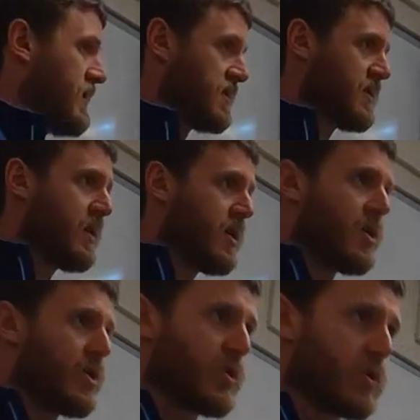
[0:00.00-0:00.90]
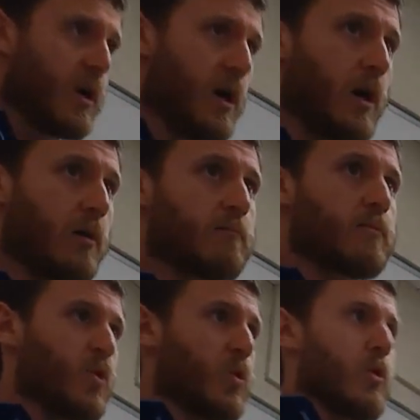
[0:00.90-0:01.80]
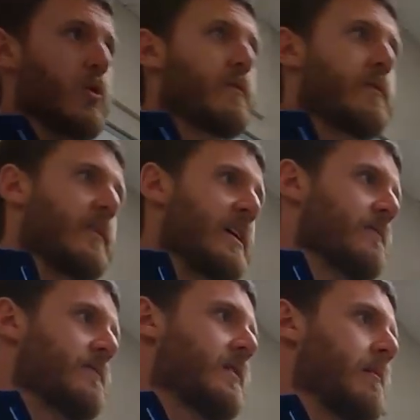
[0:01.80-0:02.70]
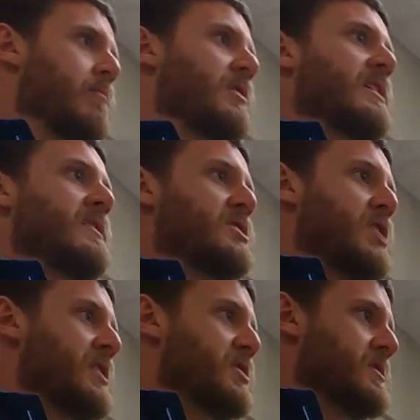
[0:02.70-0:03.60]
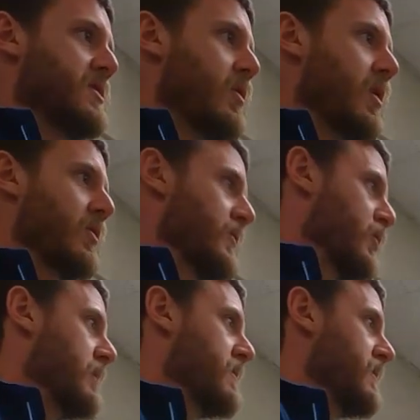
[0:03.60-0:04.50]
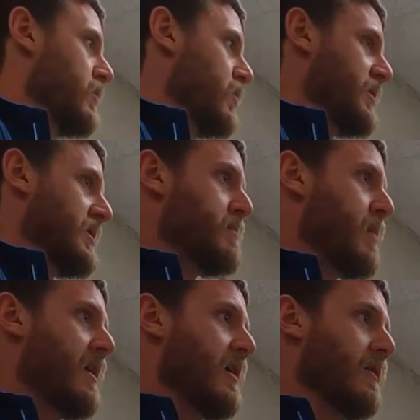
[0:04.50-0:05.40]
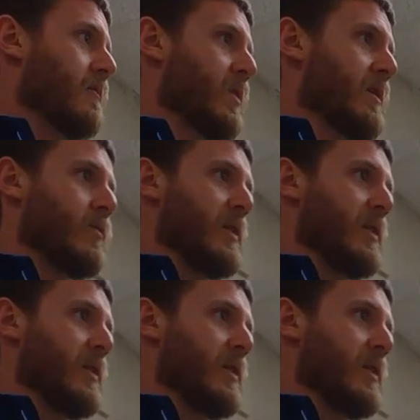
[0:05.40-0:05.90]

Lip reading: is Google Earth. They have completely changed it. It's no longer the creepy thing where you can spy on whatever